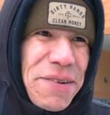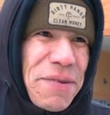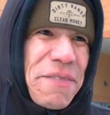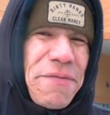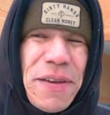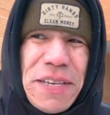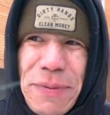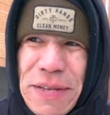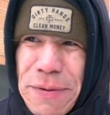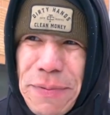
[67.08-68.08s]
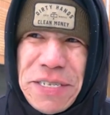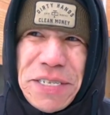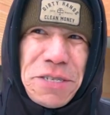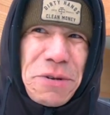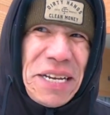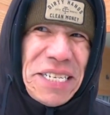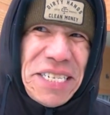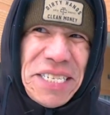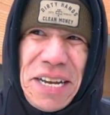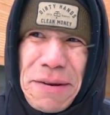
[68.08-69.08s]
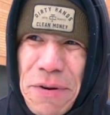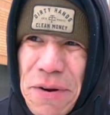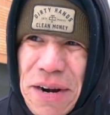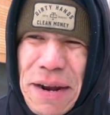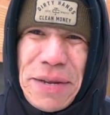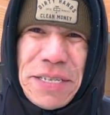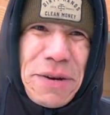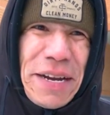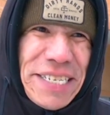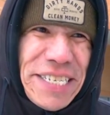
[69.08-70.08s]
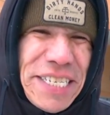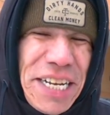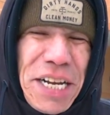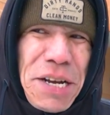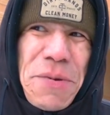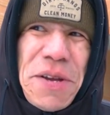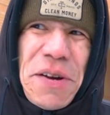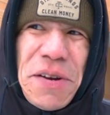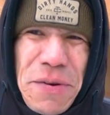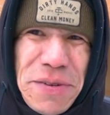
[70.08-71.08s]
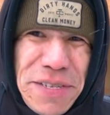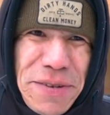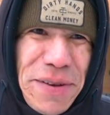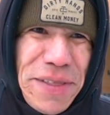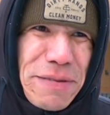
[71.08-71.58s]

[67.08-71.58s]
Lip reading: he's been to prison twice, he's done programming twice, we don't know what to do with